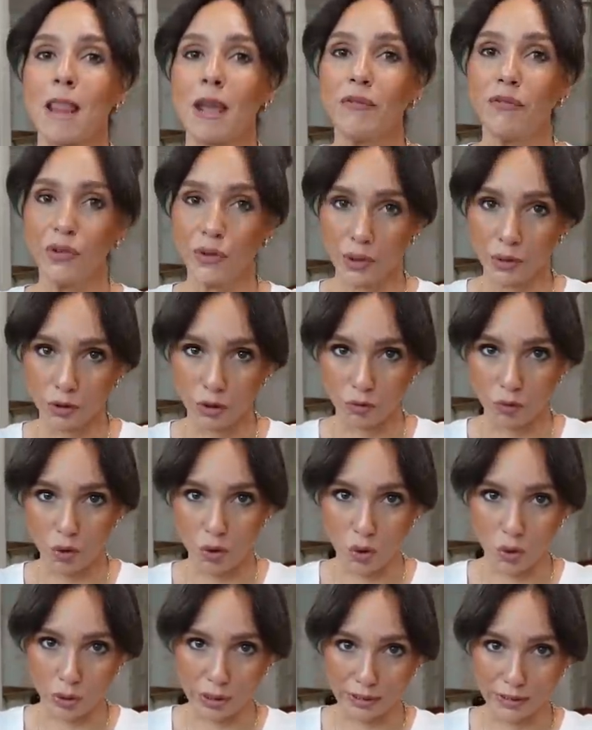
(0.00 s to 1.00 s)
for those of you
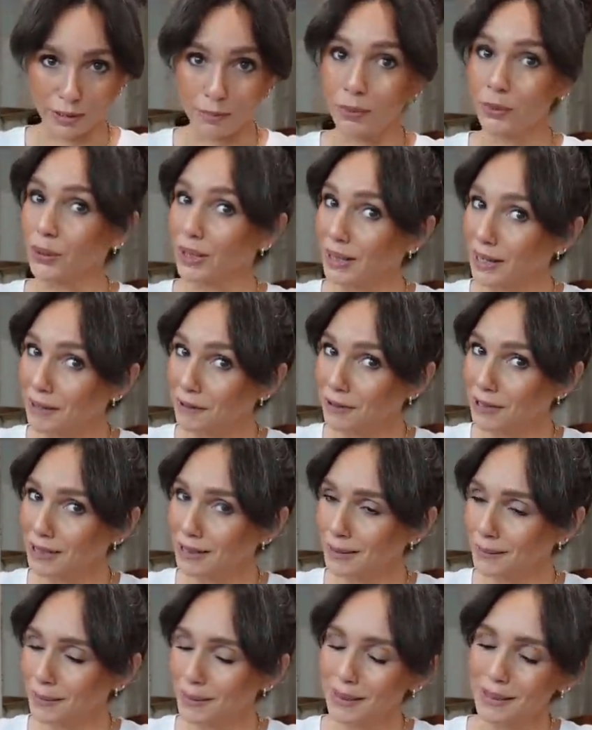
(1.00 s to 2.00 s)
who like to print out
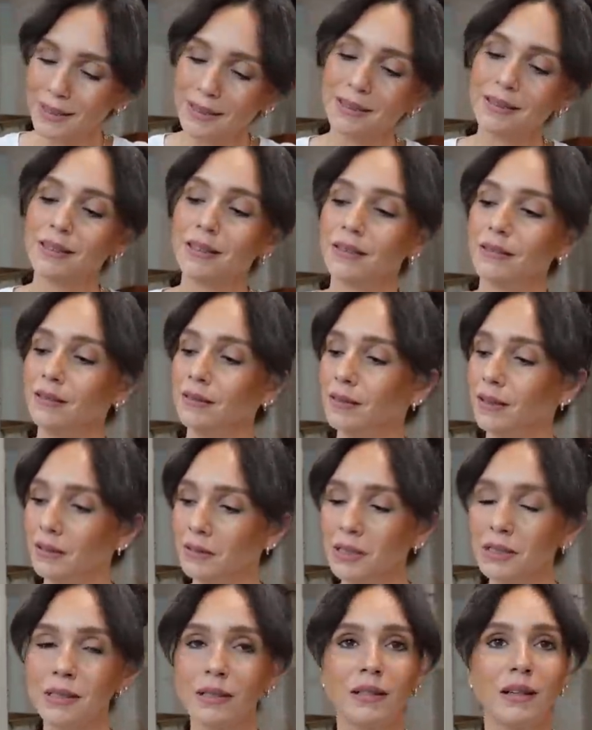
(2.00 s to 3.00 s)
recipes. Now
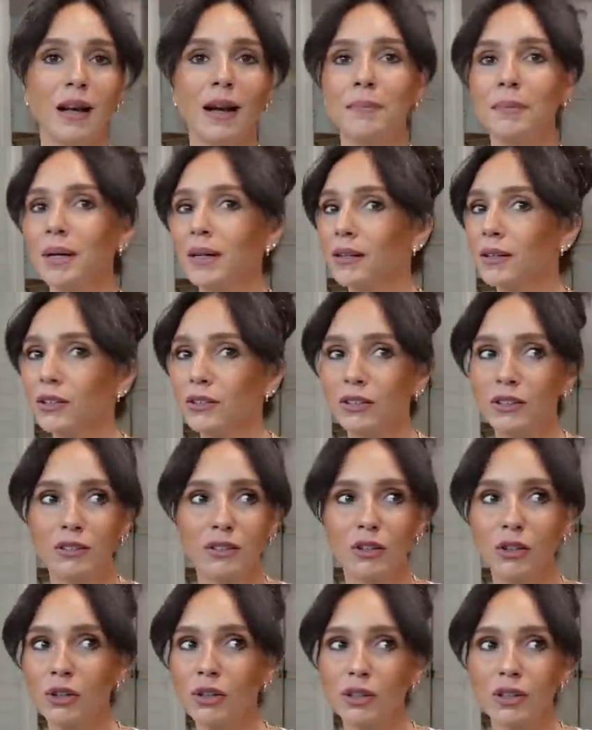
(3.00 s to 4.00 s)
listen, I'm not a
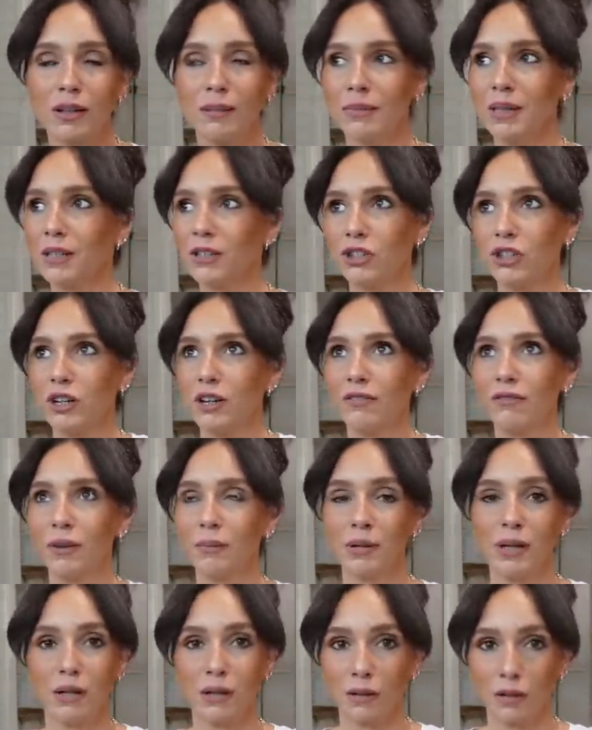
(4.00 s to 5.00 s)
cook, I'm not a chef, I'm
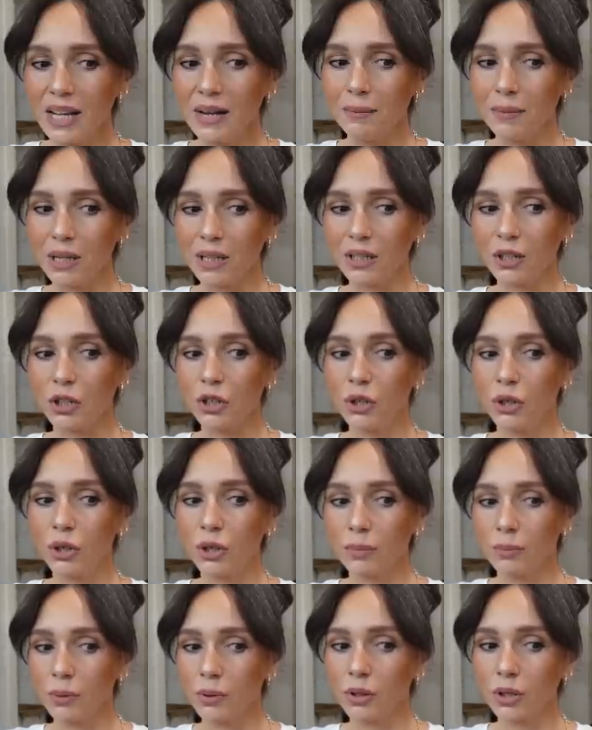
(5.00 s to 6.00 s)
not a, I'm not a
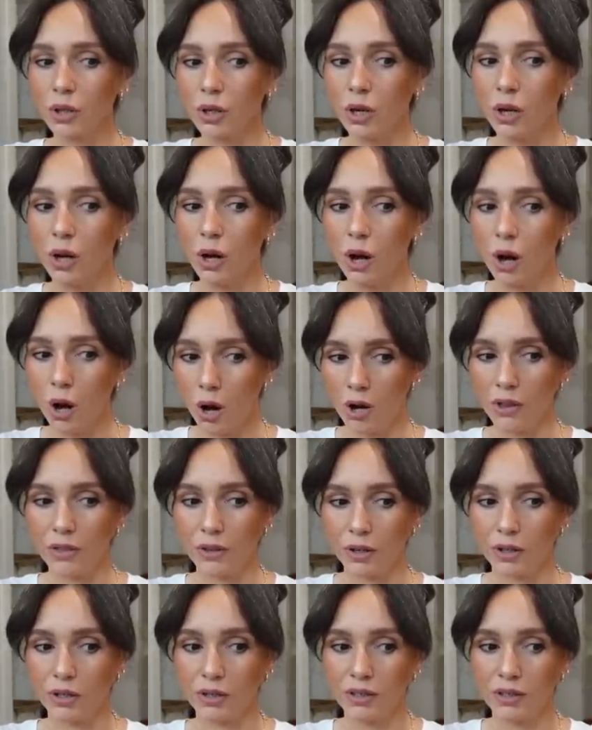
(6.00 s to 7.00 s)
cookbook author.